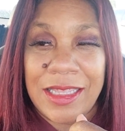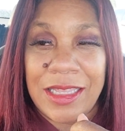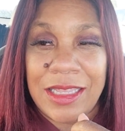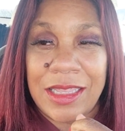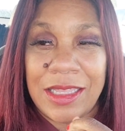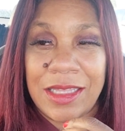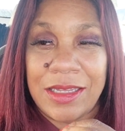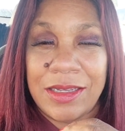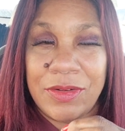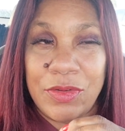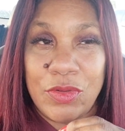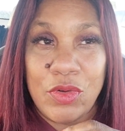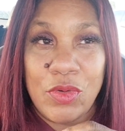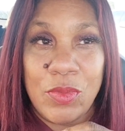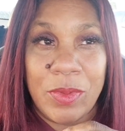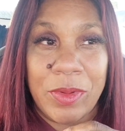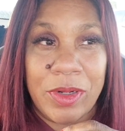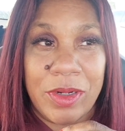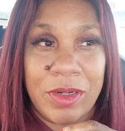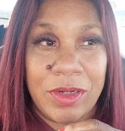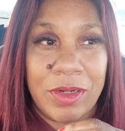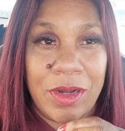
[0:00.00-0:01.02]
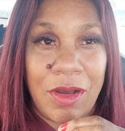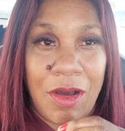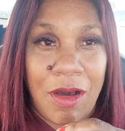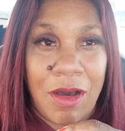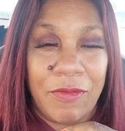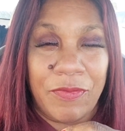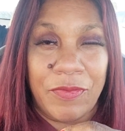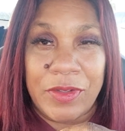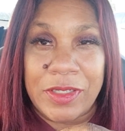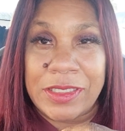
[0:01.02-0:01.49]
the Uber
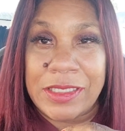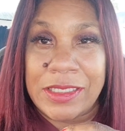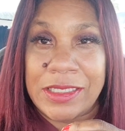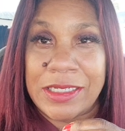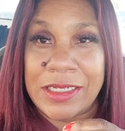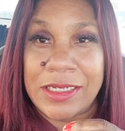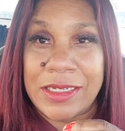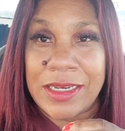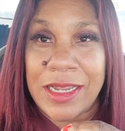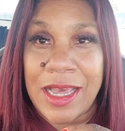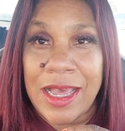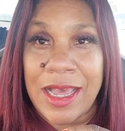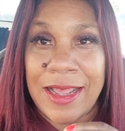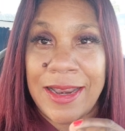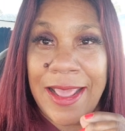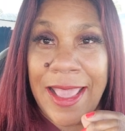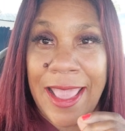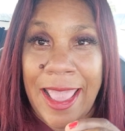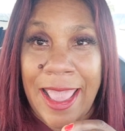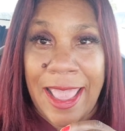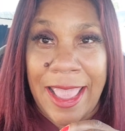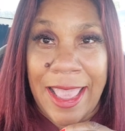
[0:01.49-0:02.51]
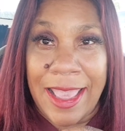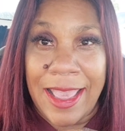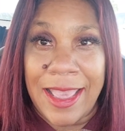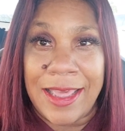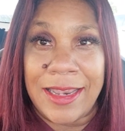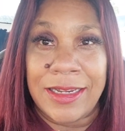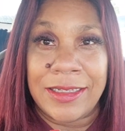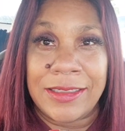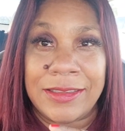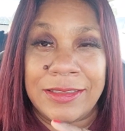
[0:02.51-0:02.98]
office did not
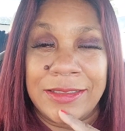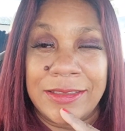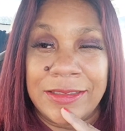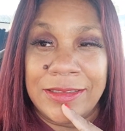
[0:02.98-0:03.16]
add